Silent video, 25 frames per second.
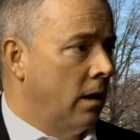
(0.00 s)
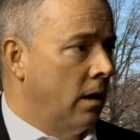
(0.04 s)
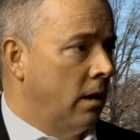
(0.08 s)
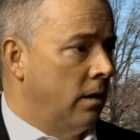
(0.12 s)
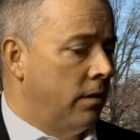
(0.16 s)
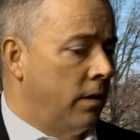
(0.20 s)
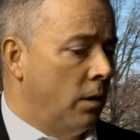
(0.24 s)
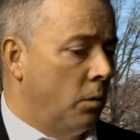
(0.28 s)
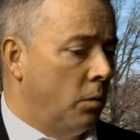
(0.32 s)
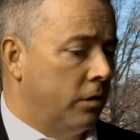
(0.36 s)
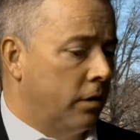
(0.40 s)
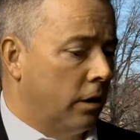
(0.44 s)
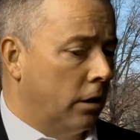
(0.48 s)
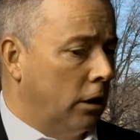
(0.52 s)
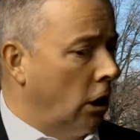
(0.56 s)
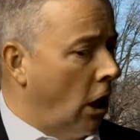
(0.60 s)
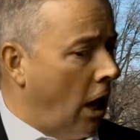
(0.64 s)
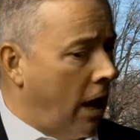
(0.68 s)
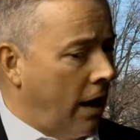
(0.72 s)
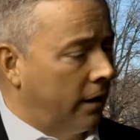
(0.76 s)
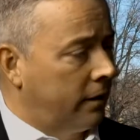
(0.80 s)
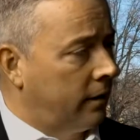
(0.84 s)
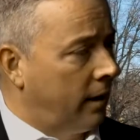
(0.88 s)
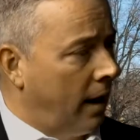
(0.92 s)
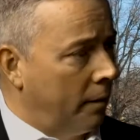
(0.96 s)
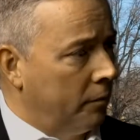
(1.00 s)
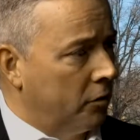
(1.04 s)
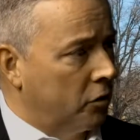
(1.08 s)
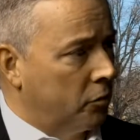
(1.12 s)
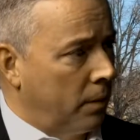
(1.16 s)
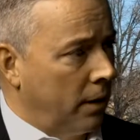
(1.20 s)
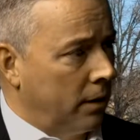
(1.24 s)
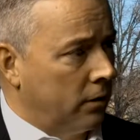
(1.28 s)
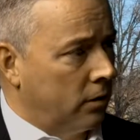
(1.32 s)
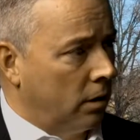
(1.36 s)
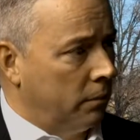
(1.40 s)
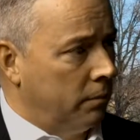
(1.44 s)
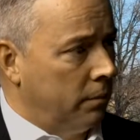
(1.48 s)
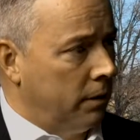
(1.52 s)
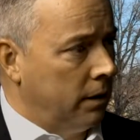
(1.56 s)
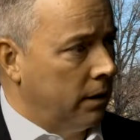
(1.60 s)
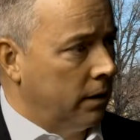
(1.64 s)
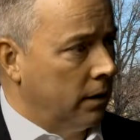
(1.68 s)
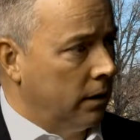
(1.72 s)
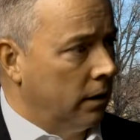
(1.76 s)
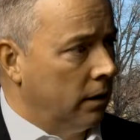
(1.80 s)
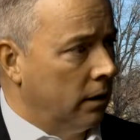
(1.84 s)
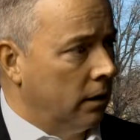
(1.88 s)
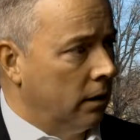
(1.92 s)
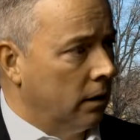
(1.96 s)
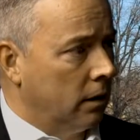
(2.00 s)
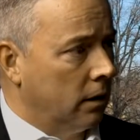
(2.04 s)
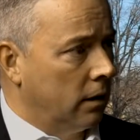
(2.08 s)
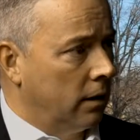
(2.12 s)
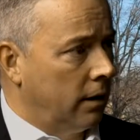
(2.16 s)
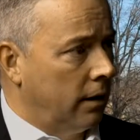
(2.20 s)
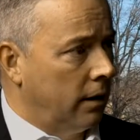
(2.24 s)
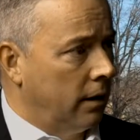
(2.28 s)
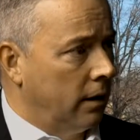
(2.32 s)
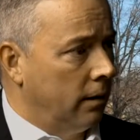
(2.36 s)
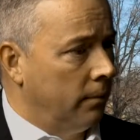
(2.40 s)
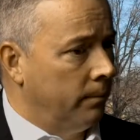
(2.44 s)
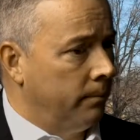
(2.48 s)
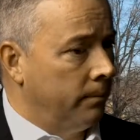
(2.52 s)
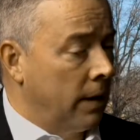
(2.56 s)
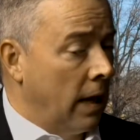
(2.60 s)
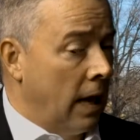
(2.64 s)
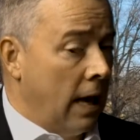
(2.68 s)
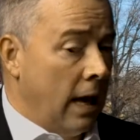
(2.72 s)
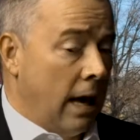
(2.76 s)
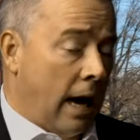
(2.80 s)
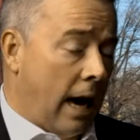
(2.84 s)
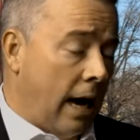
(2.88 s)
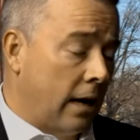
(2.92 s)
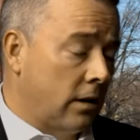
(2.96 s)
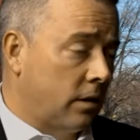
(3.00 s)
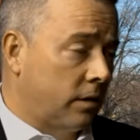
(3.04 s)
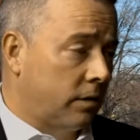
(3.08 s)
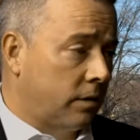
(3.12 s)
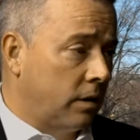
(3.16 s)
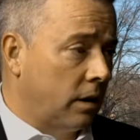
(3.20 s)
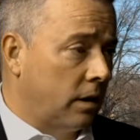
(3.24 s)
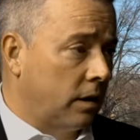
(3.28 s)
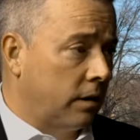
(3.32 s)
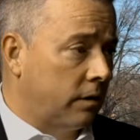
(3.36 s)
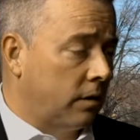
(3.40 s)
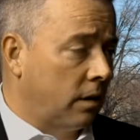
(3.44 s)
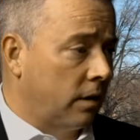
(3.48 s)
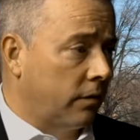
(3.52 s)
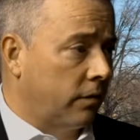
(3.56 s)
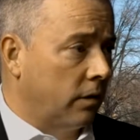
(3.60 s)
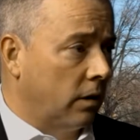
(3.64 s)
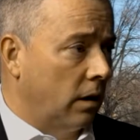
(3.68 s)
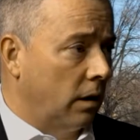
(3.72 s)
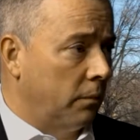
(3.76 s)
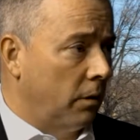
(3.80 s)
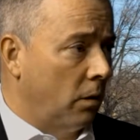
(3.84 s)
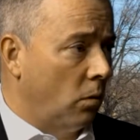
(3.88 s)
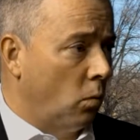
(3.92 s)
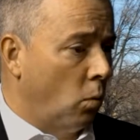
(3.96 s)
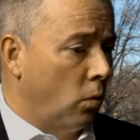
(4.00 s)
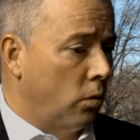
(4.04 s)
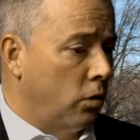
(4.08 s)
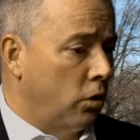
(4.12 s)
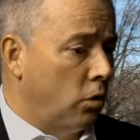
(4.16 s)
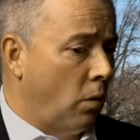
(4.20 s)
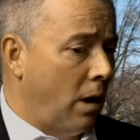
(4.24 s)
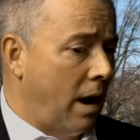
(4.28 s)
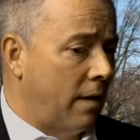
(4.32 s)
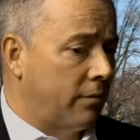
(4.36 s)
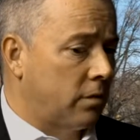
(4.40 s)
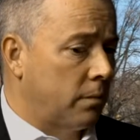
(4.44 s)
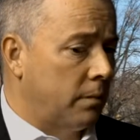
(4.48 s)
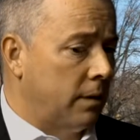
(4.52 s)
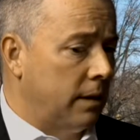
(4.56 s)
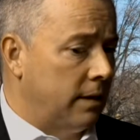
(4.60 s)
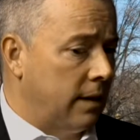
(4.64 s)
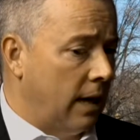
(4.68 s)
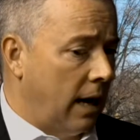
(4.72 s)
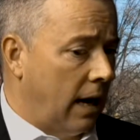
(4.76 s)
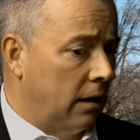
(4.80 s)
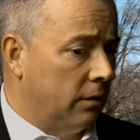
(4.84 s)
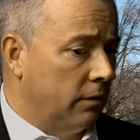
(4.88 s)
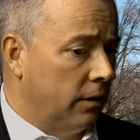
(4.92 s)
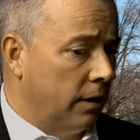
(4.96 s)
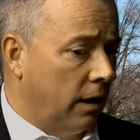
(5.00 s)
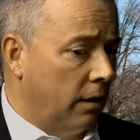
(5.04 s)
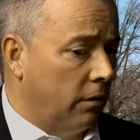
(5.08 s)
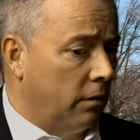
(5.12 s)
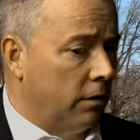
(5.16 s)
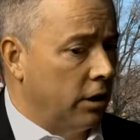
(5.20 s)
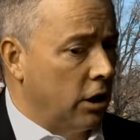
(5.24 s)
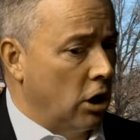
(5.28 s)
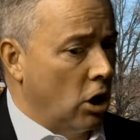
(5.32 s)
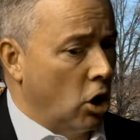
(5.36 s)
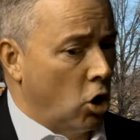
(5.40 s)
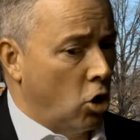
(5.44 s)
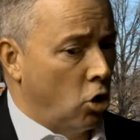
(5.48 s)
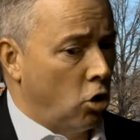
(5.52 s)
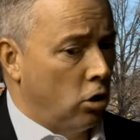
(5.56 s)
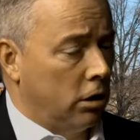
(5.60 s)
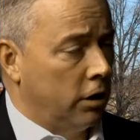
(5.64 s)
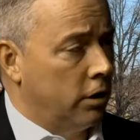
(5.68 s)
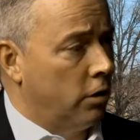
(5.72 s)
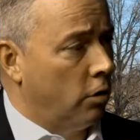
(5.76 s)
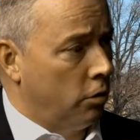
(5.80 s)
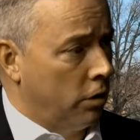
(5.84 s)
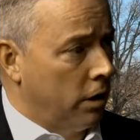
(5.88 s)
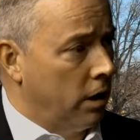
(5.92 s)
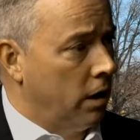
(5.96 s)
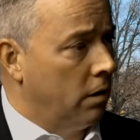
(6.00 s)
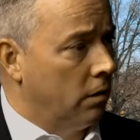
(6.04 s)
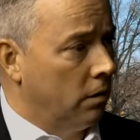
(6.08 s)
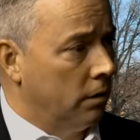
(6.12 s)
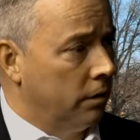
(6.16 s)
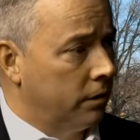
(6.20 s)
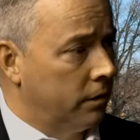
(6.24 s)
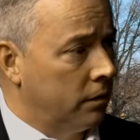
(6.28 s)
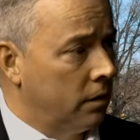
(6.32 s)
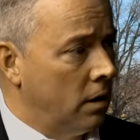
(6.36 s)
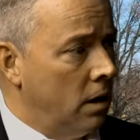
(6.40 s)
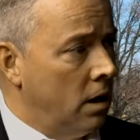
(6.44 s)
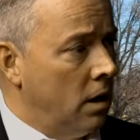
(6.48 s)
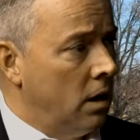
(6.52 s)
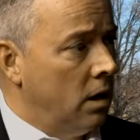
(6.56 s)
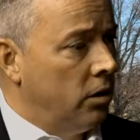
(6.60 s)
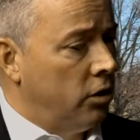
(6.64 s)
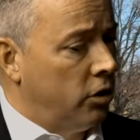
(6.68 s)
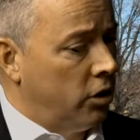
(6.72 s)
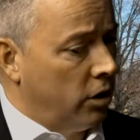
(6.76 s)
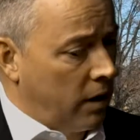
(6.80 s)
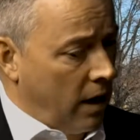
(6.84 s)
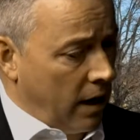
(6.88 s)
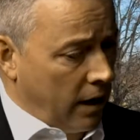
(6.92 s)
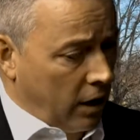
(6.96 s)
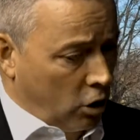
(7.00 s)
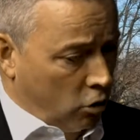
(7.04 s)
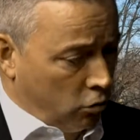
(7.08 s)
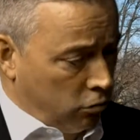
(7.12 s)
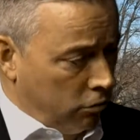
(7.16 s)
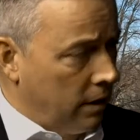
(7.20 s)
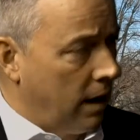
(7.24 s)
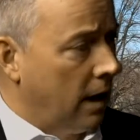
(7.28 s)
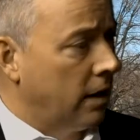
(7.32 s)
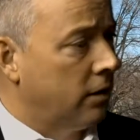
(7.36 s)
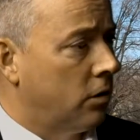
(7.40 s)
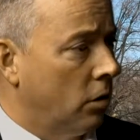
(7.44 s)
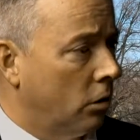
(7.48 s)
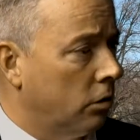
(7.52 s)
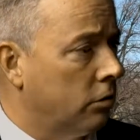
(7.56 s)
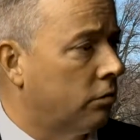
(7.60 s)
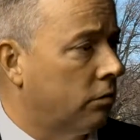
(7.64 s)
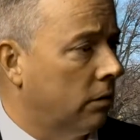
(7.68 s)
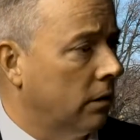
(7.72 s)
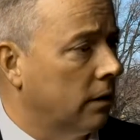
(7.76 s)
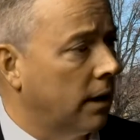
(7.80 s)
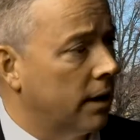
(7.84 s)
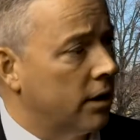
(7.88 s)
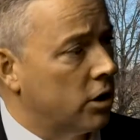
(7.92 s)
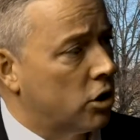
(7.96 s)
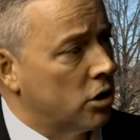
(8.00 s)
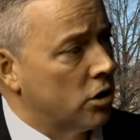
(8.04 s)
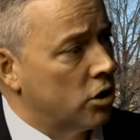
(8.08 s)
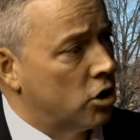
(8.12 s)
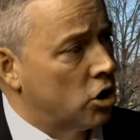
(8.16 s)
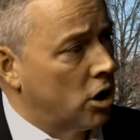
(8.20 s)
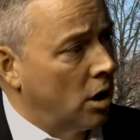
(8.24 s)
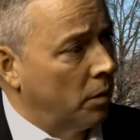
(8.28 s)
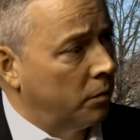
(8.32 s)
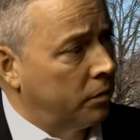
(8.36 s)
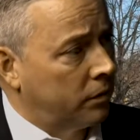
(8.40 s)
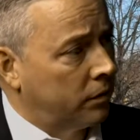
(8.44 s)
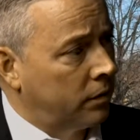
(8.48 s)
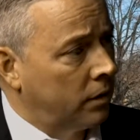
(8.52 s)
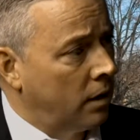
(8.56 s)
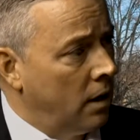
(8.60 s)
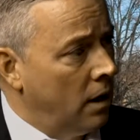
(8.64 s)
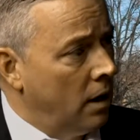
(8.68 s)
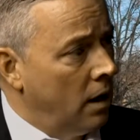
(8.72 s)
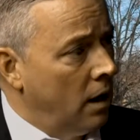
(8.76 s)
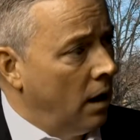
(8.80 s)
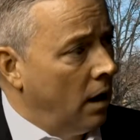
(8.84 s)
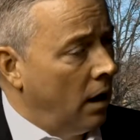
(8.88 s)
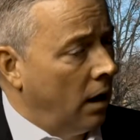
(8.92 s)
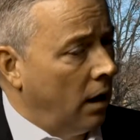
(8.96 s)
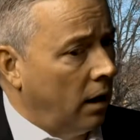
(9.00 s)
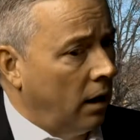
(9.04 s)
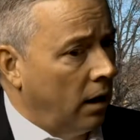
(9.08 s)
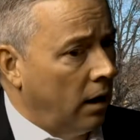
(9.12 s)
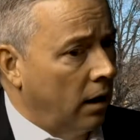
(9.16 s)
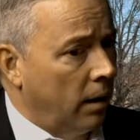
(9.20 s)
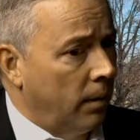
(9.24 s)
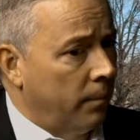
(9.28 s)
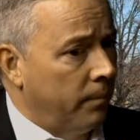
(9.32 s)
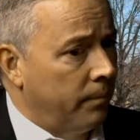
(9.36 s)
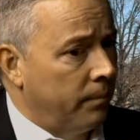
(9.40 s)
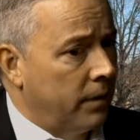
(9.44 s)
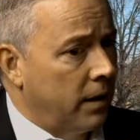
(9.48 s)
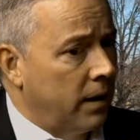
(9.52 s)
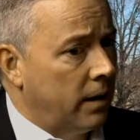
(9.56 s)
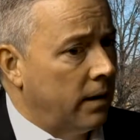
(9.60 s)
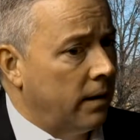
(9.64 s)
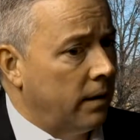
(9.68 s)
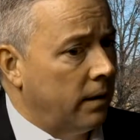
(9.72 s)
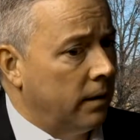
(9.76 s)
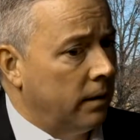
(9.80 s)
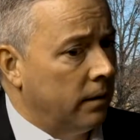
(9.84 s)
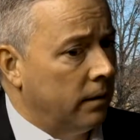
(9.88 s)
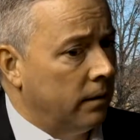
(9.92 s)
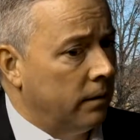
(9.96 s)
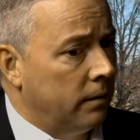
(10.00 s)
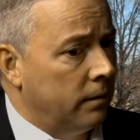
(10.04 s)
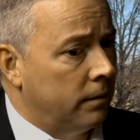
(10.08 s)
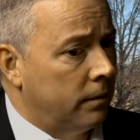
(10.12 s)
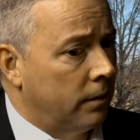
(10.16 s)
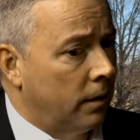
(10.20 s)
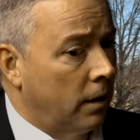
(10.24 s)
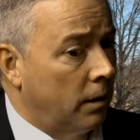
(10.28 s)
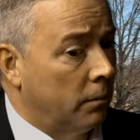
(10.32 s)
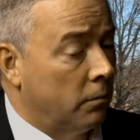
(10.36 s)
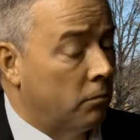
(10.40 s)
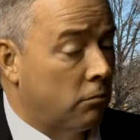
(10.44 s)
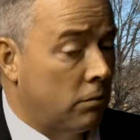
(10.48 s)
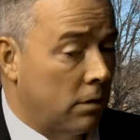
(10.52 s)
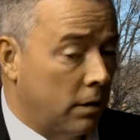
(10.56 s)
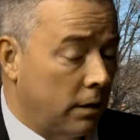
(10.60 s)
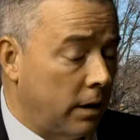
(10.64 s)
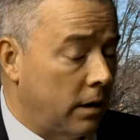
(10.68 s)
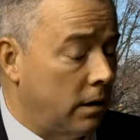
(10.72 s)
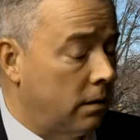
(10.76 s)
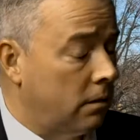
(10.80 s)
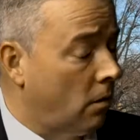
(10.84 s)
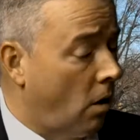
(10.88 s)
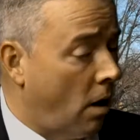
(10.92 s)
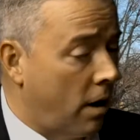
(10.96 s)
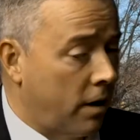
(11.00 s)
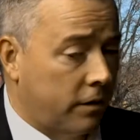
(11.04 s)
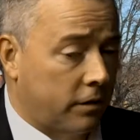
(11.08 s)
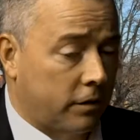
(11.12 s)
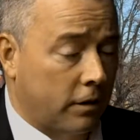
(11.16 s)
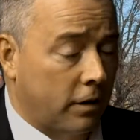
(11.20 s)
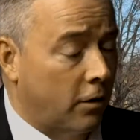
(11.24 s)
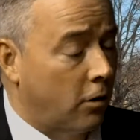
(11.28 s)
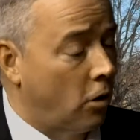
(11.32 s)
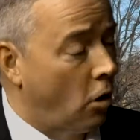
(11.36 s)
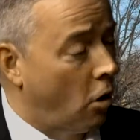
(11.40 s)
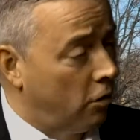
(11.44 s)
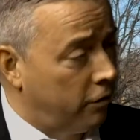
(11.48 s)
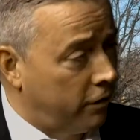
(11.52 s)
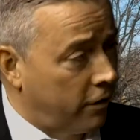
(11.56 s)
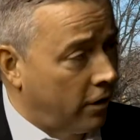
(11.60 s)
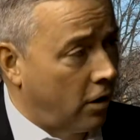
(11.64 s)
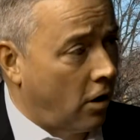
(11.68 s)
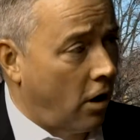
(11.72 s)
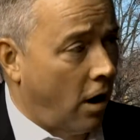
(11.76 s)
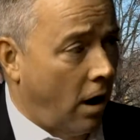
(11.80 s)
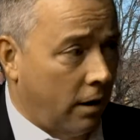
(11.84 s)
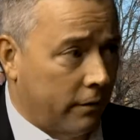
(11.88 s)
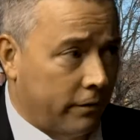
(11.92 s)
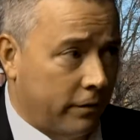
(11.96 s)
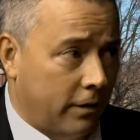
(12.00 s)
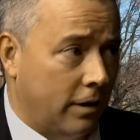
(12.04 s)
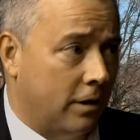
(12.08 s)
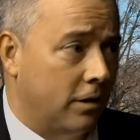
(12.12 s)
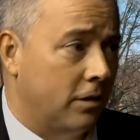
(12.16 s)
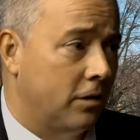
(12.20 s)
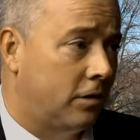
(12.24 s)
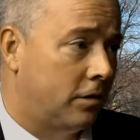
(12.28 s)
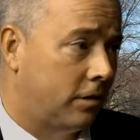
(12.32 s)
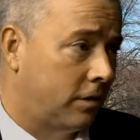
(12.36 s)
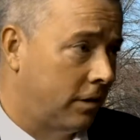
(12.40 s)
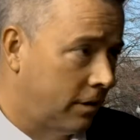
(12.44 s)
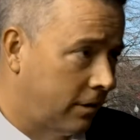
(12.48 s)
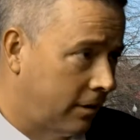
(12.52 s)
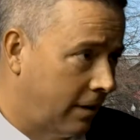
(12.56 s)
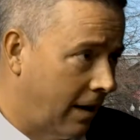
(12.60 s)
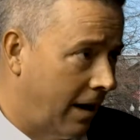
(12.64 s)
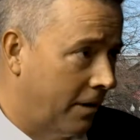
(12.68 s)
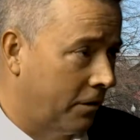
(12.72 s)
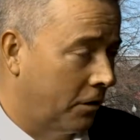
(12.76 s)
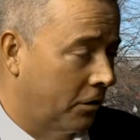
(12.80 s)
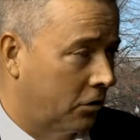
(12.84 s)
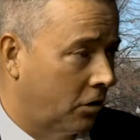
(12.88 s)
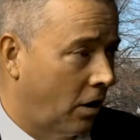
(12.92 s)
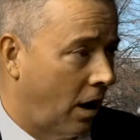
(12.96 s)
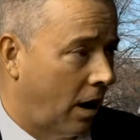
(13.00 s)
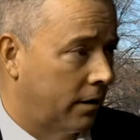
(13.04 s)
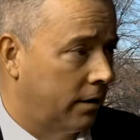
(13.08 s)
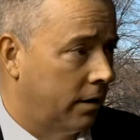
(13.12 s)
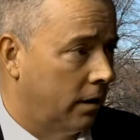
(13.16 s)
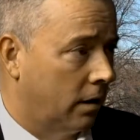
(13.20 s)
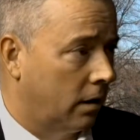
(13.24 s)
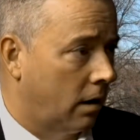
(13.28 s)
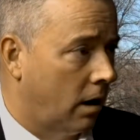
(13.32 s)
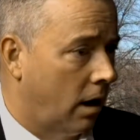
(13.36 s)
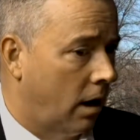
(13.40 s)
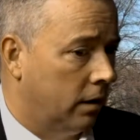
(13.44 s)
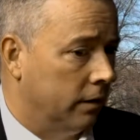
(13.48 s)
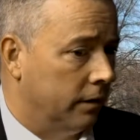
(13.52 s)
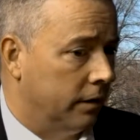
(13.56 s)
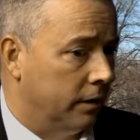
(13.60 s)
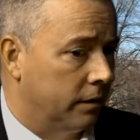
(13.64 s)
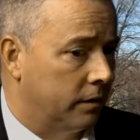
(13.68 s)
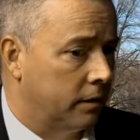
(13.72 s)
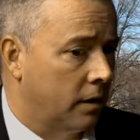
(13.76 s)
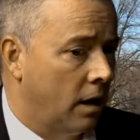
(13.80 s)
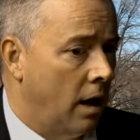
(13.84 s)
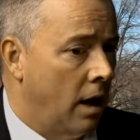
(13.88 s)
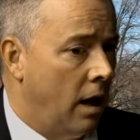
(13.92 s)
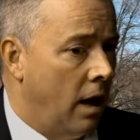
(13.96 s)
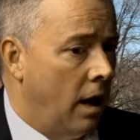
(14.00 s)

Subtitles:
There was a lot of time spent on Beacon Hill, and I just think it's different. I mean, you have to be down there in the earlier years to kind of create those relationships, and really, honestly, go for coffee, sit down and talk to your colleagues.